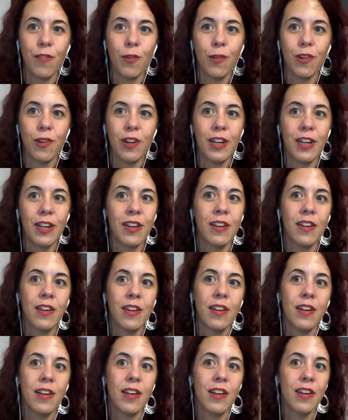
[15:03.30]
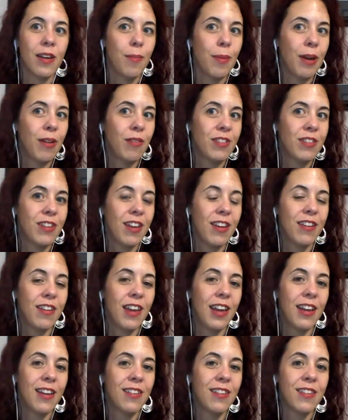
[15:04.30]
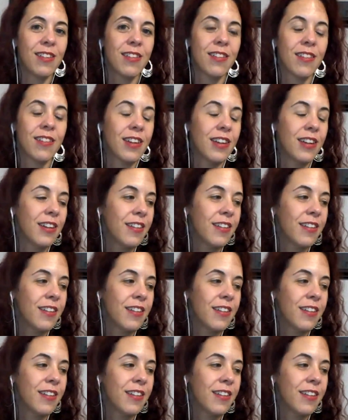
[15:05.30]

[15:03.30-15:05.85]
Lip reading: for in about 10 days